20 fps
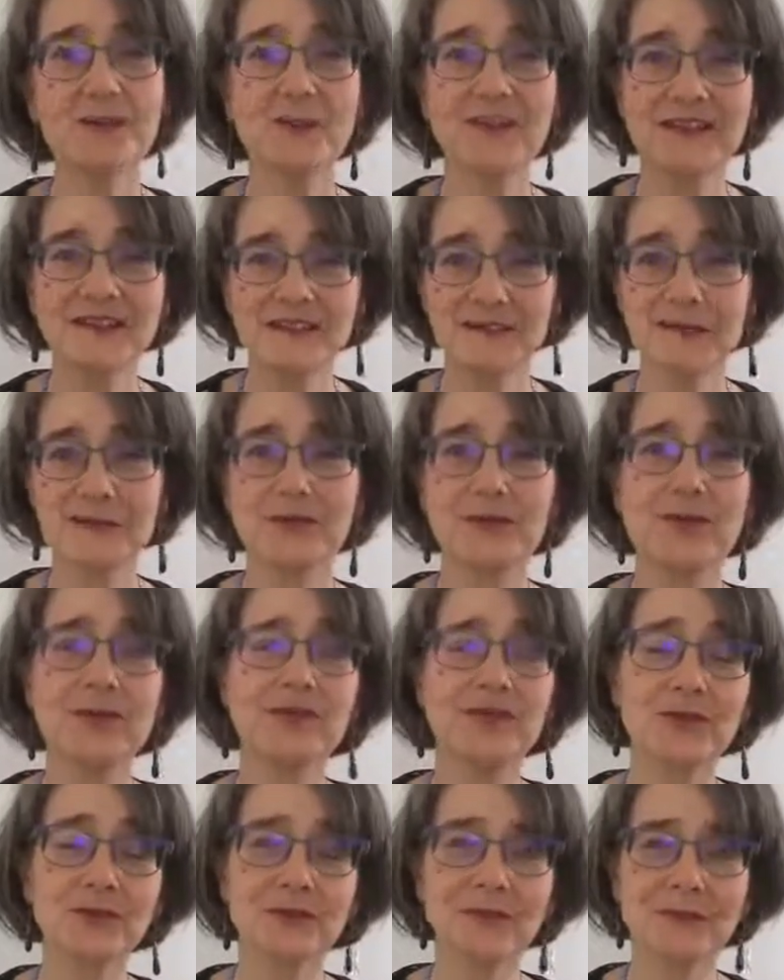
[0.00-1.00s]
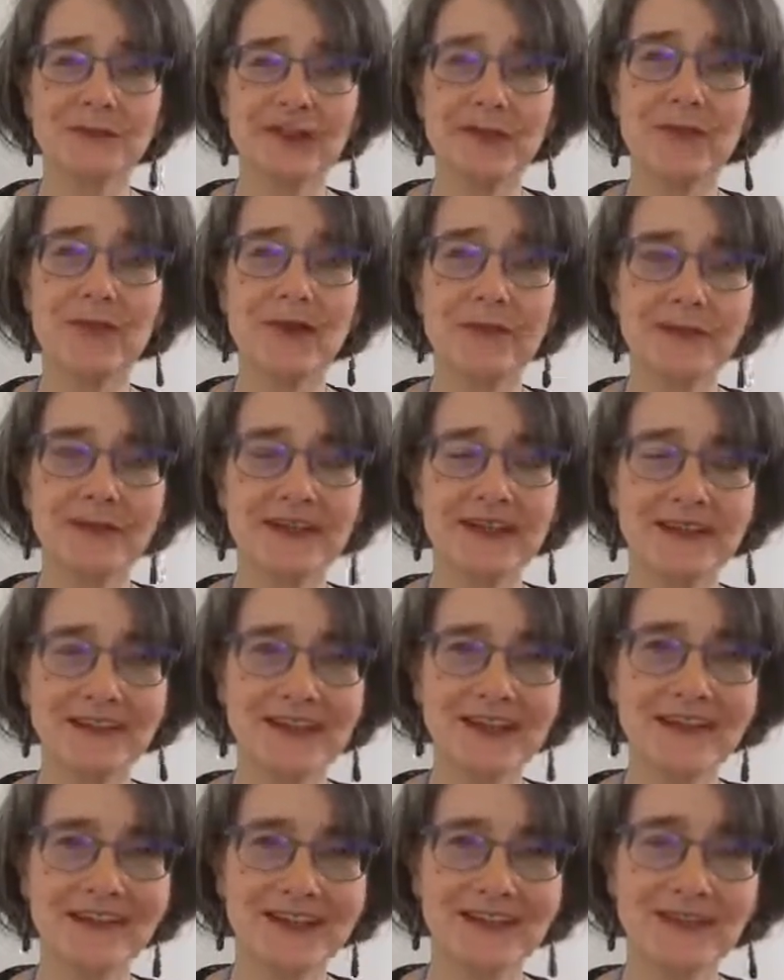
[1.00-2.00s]
disapproved, or that they might be getting
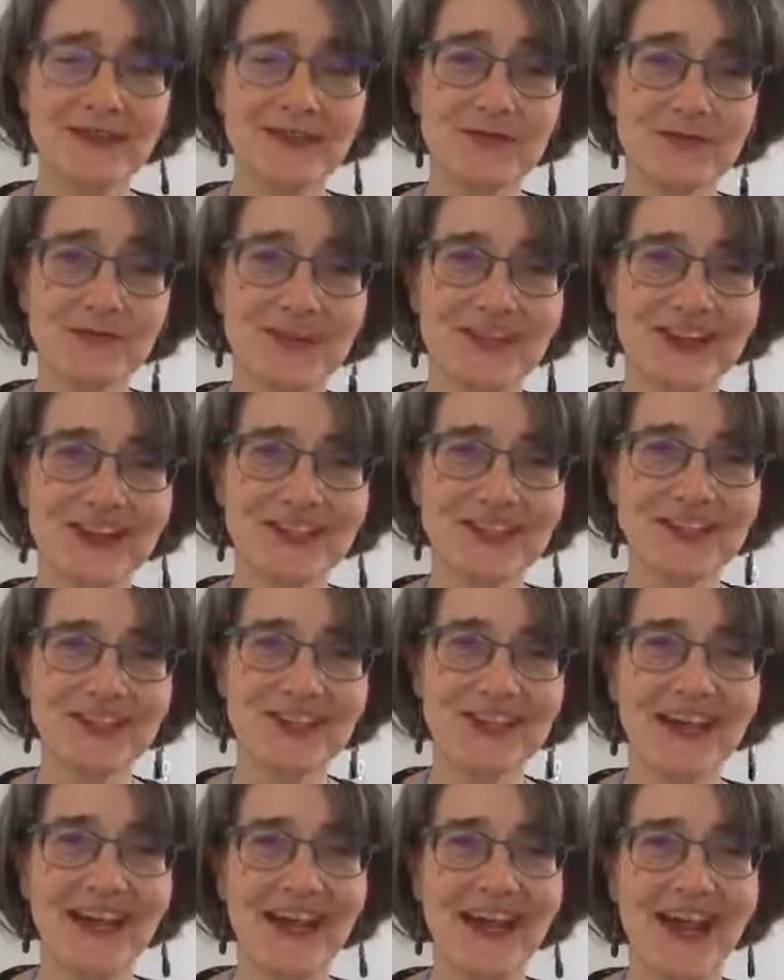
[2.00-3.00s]
a negative reaction.